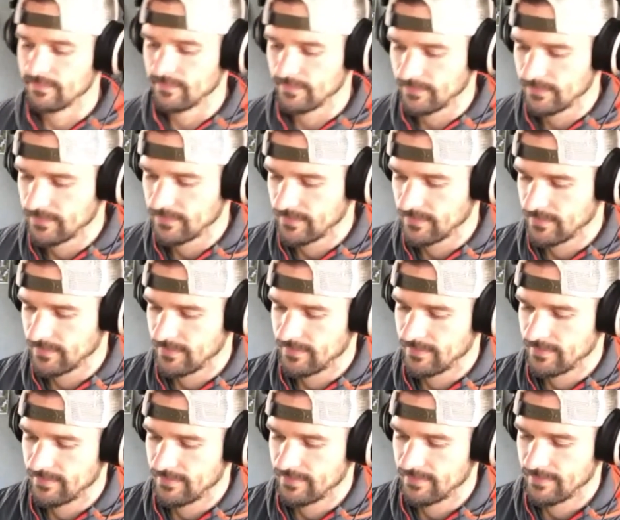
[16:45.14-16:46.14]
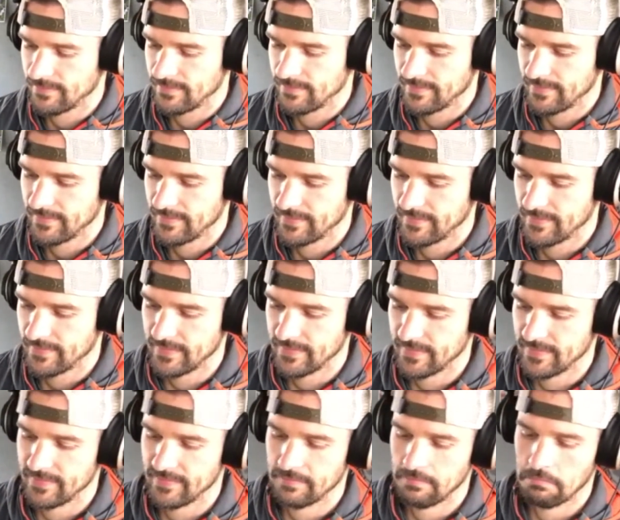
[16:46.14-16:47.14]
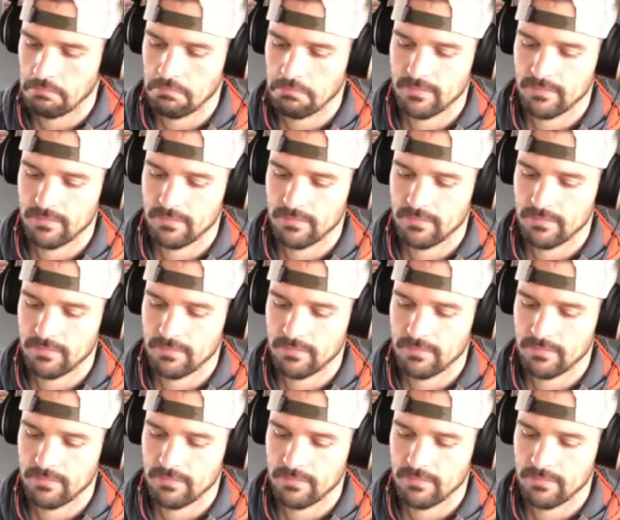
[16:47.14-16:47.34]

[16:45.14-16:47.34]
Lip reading: there's different forms of ginseng.